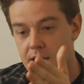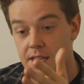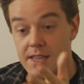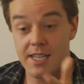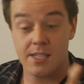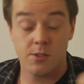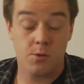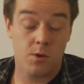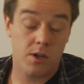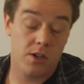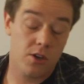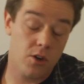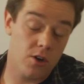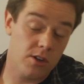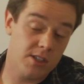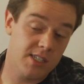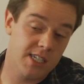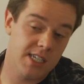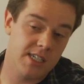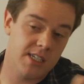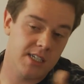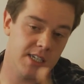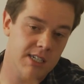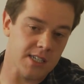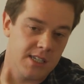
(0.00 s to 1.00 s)
That's why
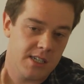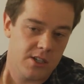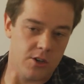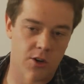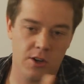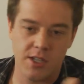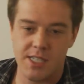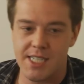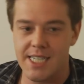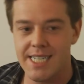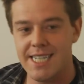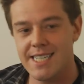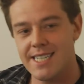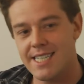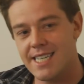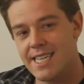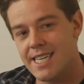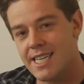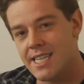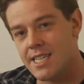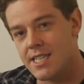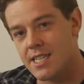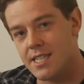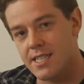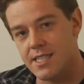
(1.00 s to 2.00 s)
content is
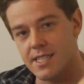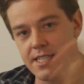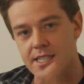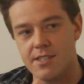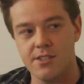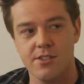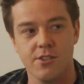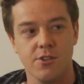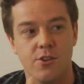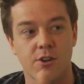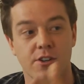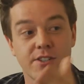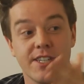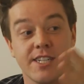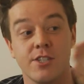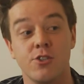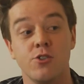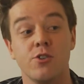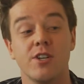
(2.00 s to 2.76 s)
king. Consistent content.